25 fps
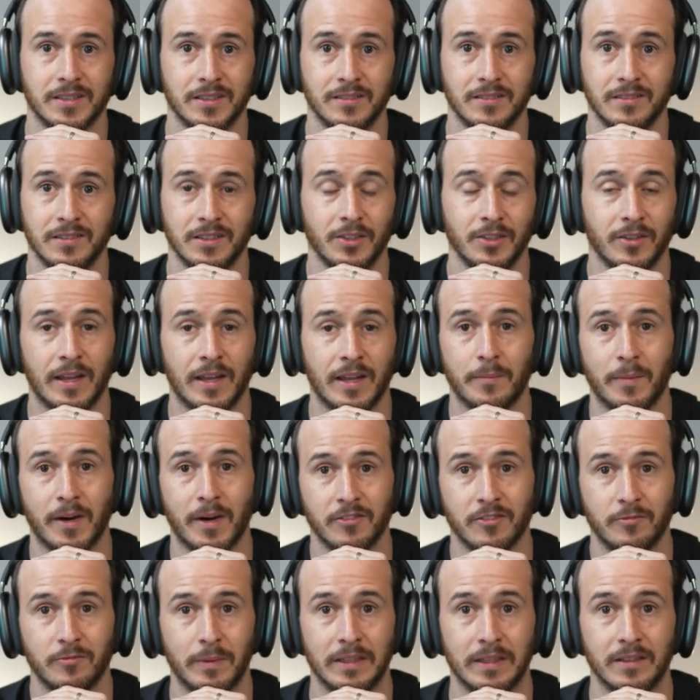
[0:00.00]
And, that
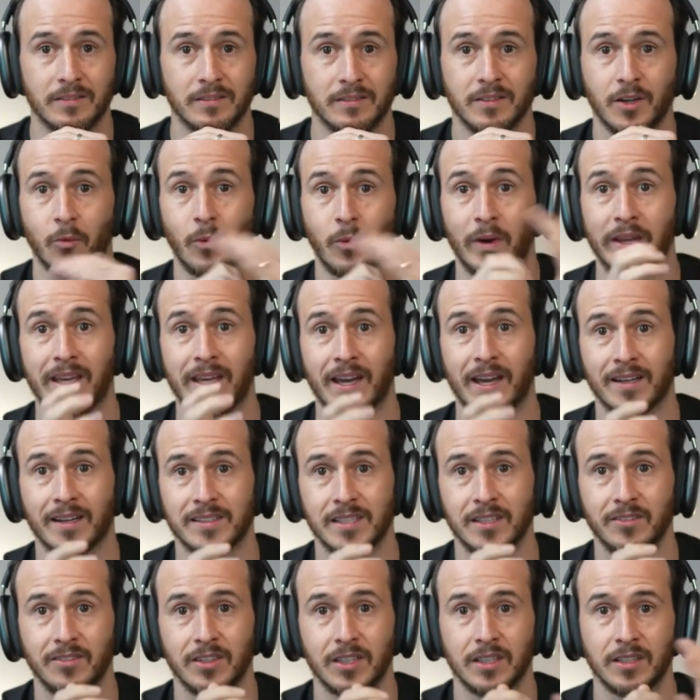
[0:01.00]
might have been a week
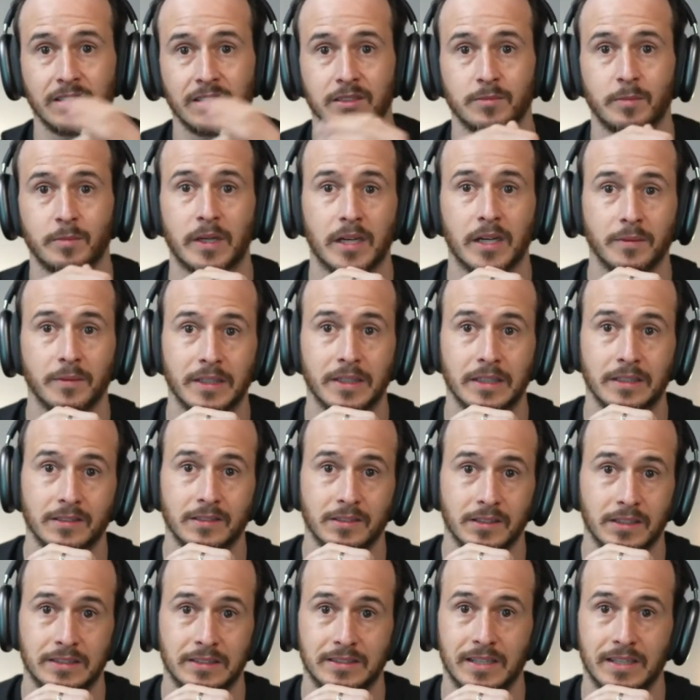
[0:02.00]
activity is becoming
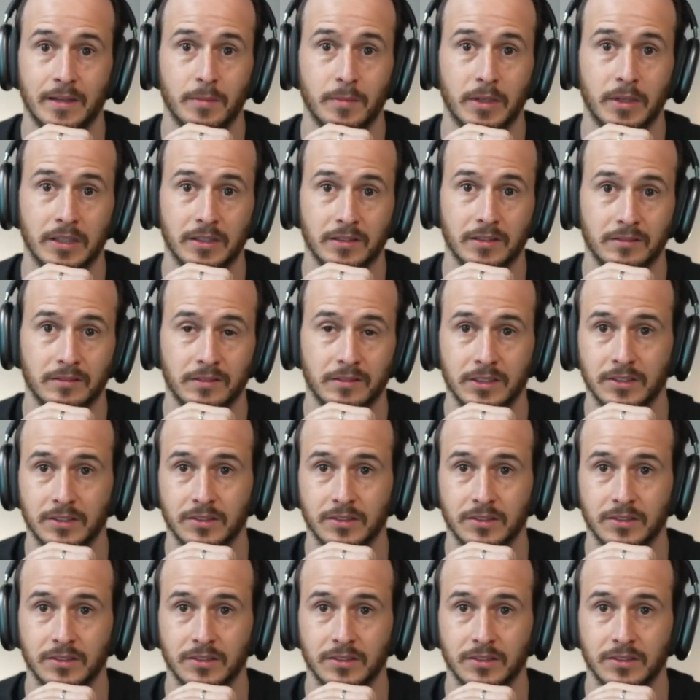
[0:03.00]
a 10-minute,